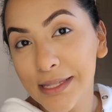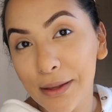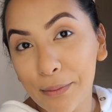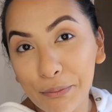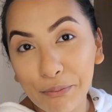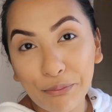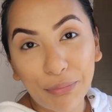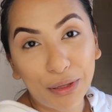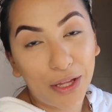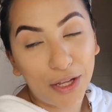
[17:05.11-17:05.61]

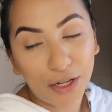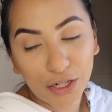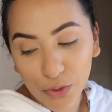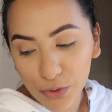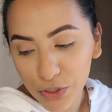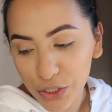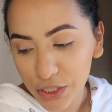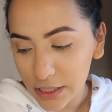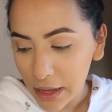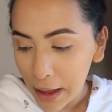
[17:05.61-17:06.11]
some blush,
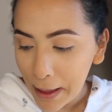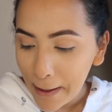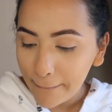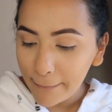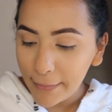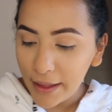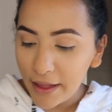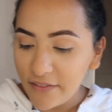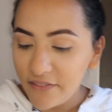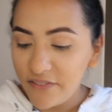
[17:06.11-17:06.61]
which is
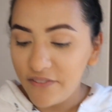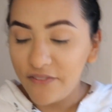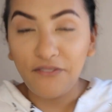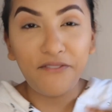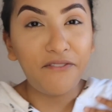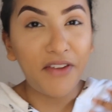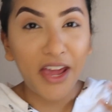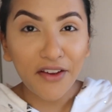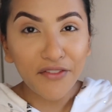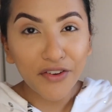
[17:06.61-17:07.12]
my
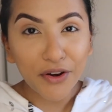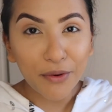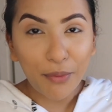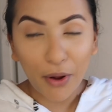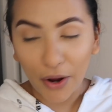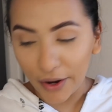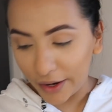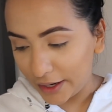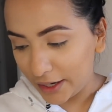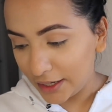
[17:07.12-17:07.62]
favorite
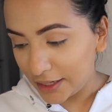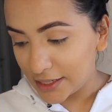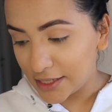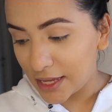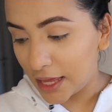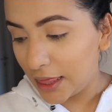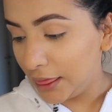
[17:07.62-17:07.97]
part because I